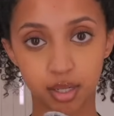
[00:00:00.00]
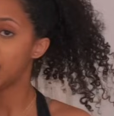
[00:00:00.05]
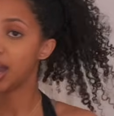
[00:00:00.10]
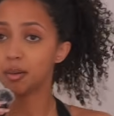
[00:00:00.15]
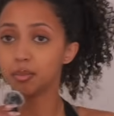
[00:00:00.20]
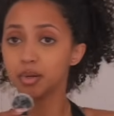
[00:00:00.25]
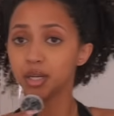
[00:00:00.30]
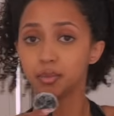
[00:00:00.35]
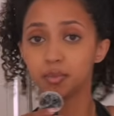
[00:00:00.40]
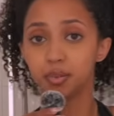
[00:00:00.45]

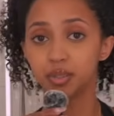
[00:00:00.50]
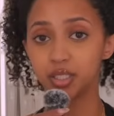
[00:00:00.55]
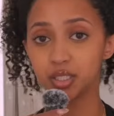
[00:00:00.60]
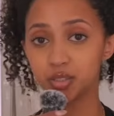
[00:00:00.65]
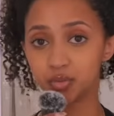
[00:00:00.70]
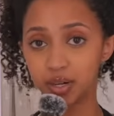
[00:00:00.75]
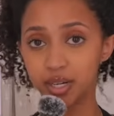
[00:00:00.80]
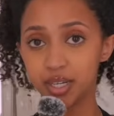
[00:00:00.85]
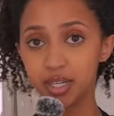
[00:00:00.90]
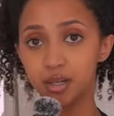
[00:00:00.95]
I'm gonna put
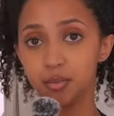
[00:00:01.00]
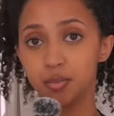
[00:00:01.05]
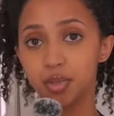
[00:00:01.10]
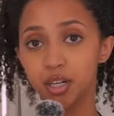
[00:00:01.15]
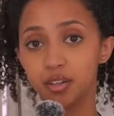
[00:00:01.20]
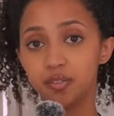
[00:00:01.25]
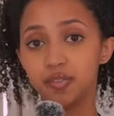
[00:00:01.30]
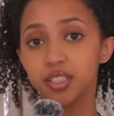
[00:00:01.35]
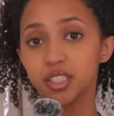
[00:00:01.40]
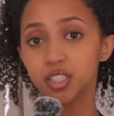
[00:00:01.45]
this right here, but
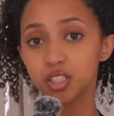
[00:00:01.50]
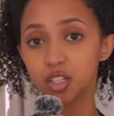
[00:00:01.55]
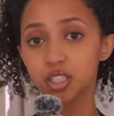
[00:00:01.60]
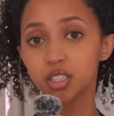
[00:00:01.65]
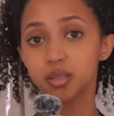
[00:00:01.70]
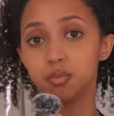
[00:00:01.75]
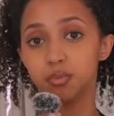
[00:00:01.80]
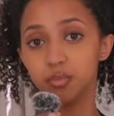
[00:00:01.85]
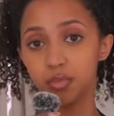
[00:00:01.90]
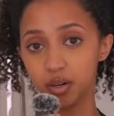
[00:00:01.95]
if it
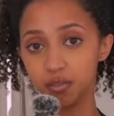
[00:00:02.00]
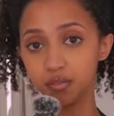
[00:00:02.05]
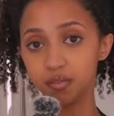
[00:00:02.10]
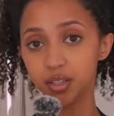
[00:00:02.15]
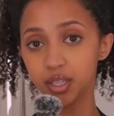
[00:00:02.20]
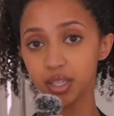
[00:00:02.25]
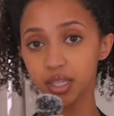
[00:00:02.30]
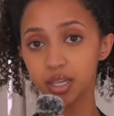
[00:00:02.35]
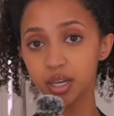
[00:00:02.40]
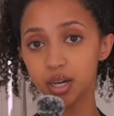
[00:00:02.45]
starts
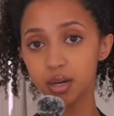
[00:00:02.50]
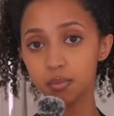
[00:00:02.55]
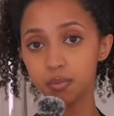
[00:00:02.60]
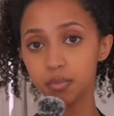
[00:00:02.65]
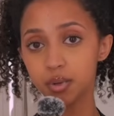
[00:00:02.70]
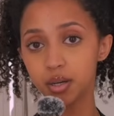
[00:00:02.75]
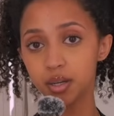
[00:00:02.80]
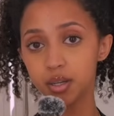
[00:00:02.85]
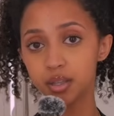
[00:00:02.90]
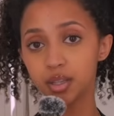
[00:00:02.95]
muffling up,
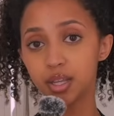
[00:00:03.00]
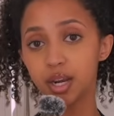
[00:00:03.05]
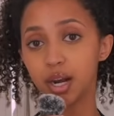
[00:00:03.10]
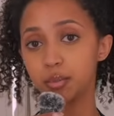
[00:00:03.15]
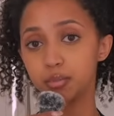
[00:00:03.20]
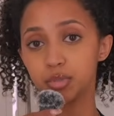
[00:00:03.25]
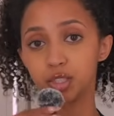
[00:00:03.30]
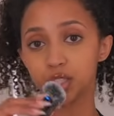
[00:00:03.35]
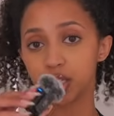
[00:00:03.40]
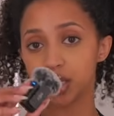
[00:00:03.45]
then
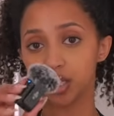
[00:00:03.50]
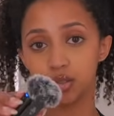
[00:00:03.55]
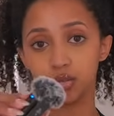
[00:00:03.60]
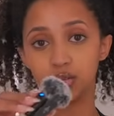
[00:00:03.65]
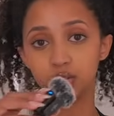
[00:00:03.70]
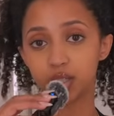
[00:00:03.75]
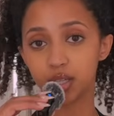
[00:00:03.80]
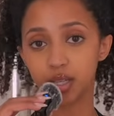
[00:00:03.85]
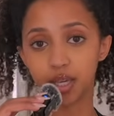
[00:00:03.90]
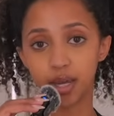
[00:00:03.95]
I'm just gonna
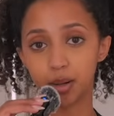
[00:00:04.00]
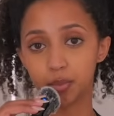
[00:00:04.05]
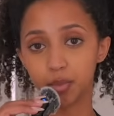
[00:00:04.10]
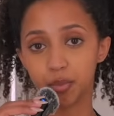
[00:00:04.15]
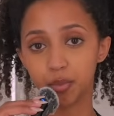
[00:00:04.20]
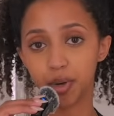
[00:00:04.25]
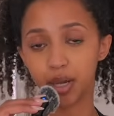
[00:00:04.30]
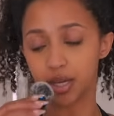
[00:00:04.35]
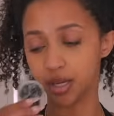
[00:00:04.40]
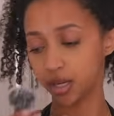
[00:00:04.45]
use the camera
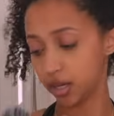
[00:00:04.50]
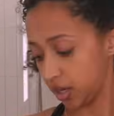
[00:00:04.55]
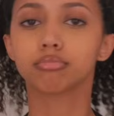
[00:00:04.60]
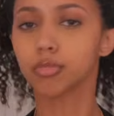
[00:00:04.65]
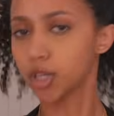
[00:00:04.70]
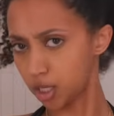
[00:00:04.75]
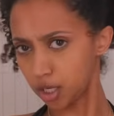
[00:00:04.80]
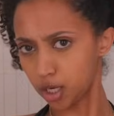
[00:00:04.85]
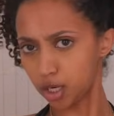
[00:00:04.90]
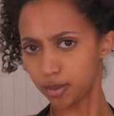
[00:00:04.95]
mic.
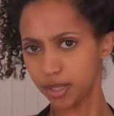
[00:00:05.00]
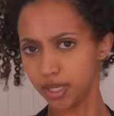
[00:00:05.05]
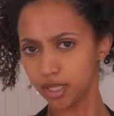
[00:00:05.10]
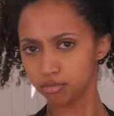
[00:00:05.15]
Can you hear me?